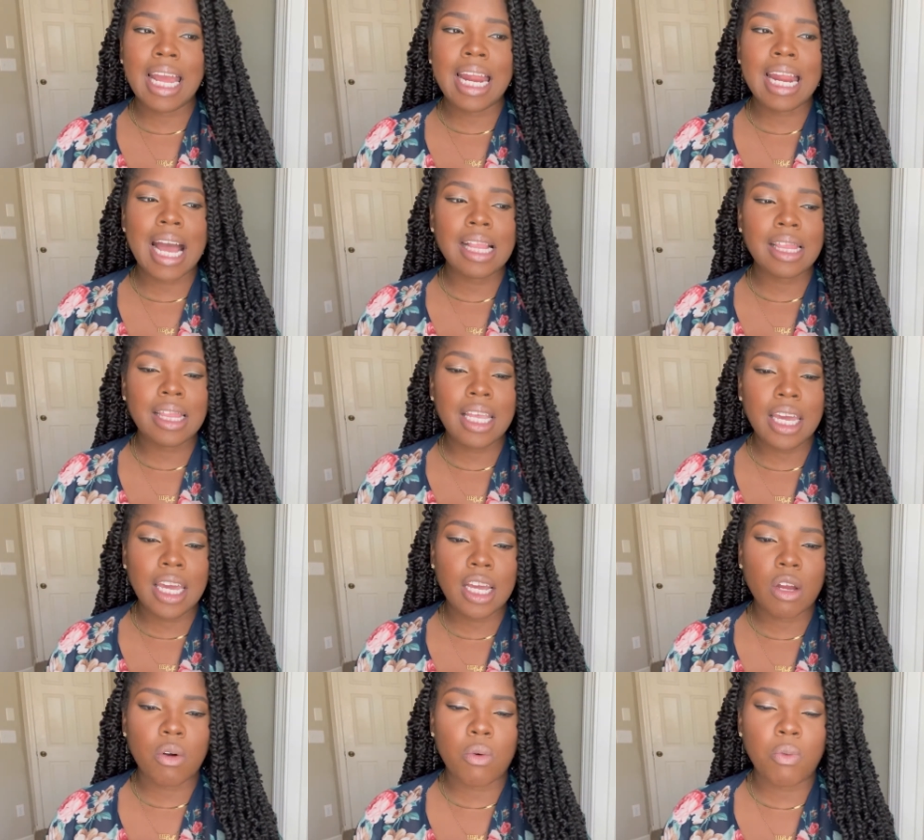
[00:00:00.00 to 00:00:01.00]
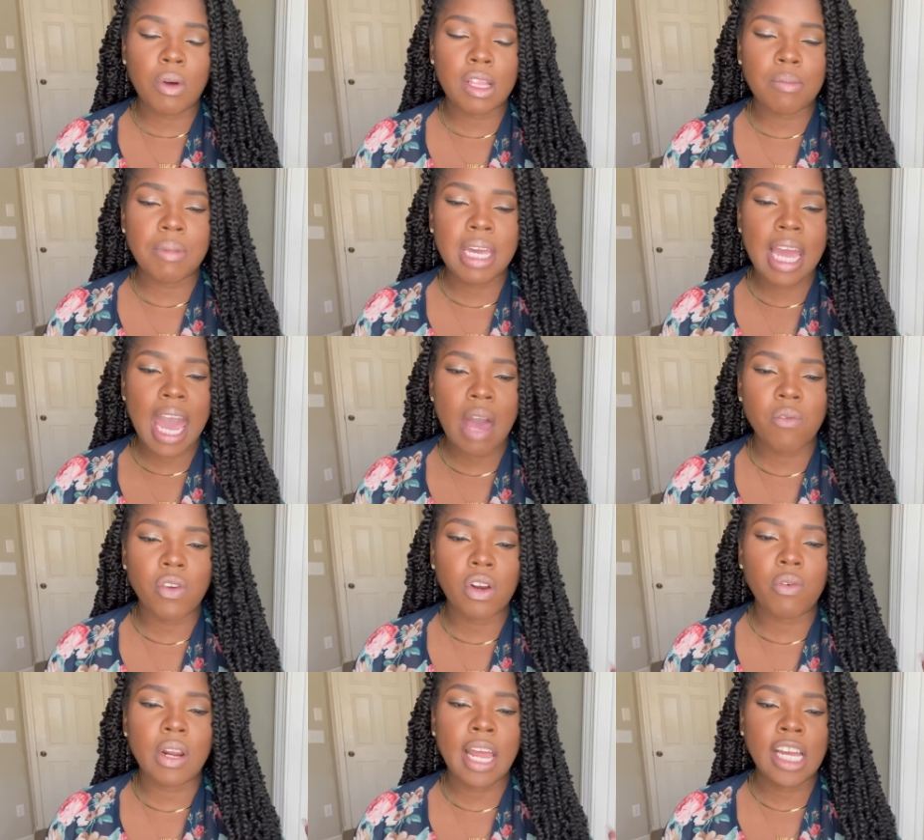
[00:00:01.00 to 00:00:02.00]
and I think with me having
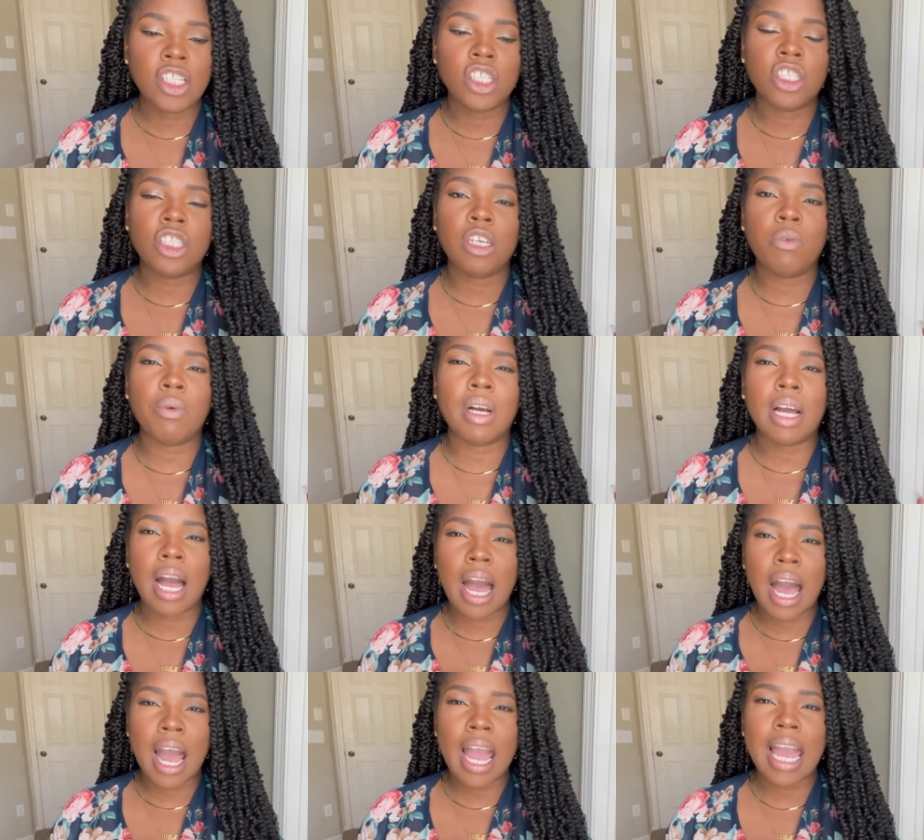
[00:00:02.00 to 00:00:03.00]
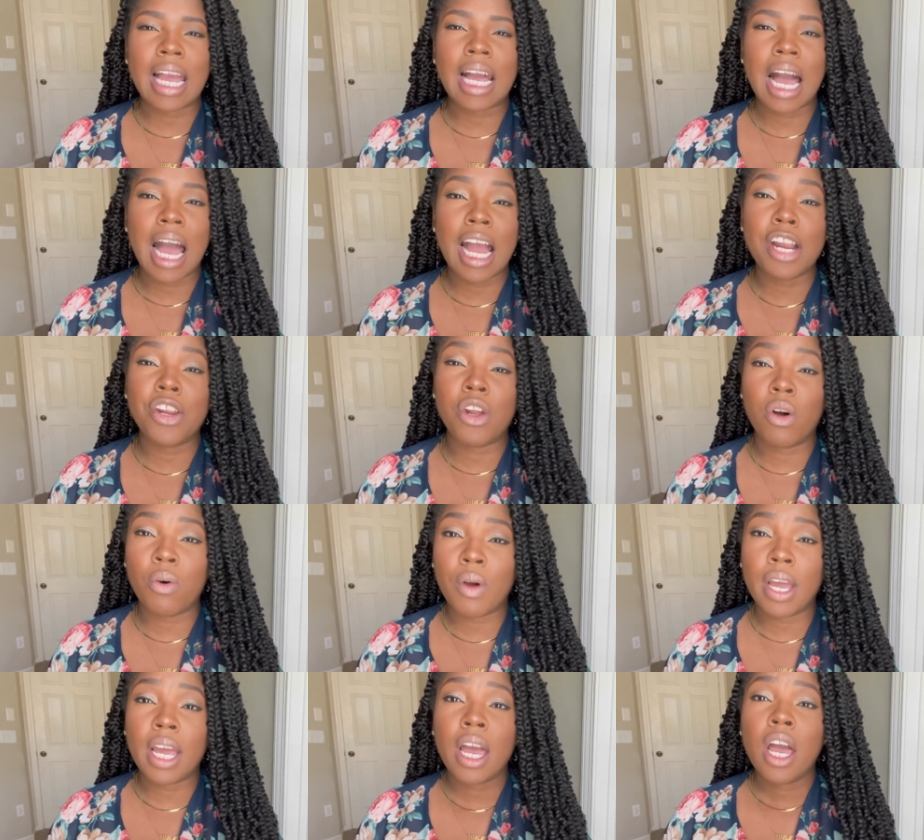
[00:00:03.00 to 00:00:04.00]
a relationship with God and God
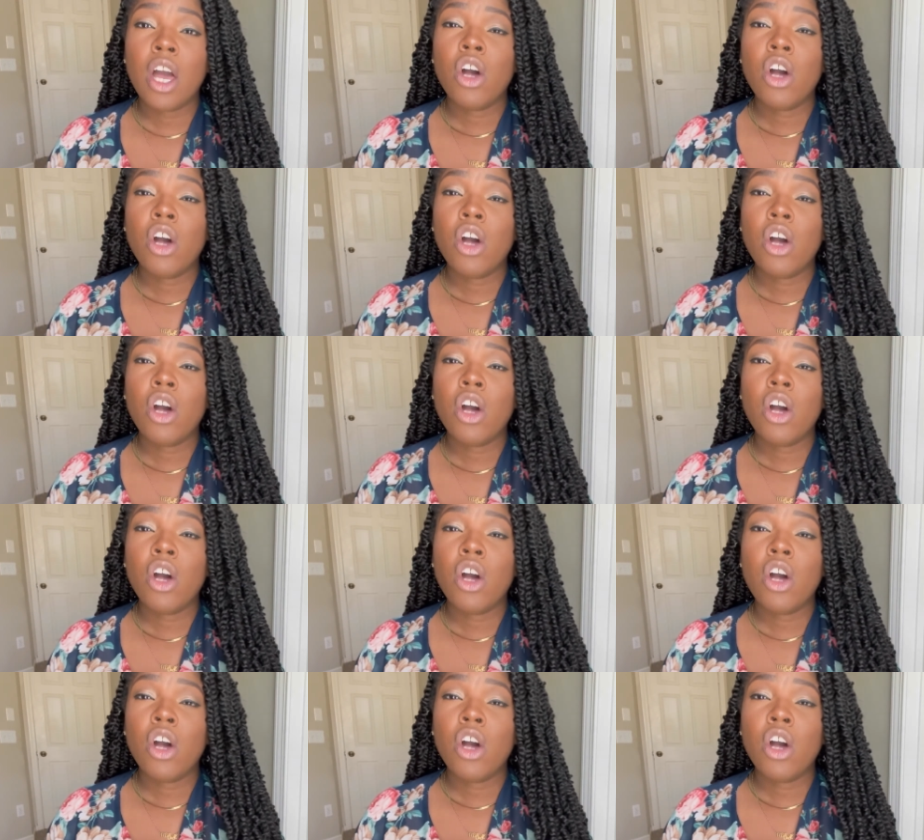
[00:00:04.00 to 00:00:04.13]
knowing,